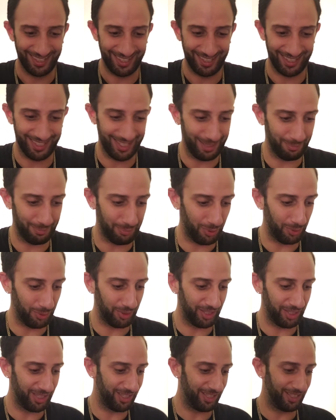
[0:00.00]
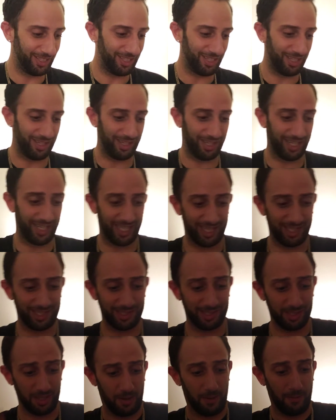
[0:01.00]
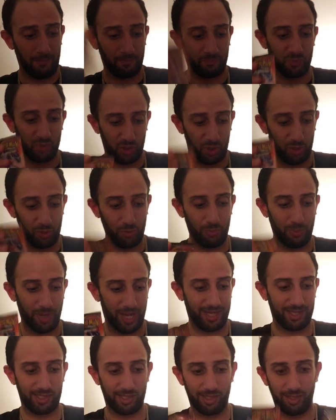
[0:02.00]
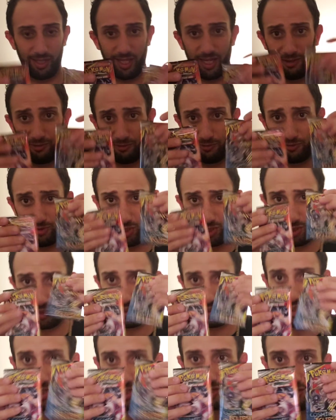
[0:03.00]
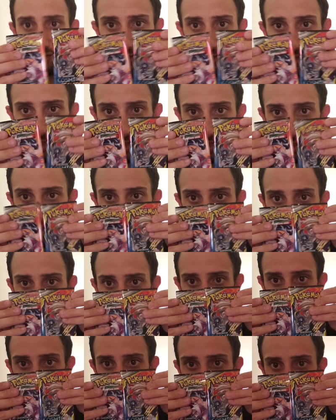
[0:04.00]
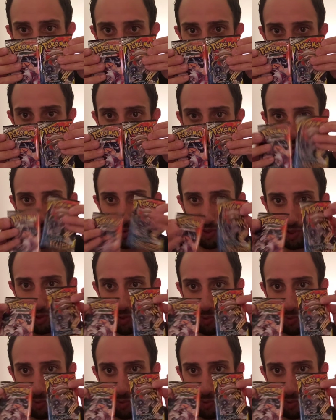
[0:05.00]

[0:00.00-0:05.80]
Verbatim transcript: and Empoleon. All right, guys. Two packs left. Ooh, which one do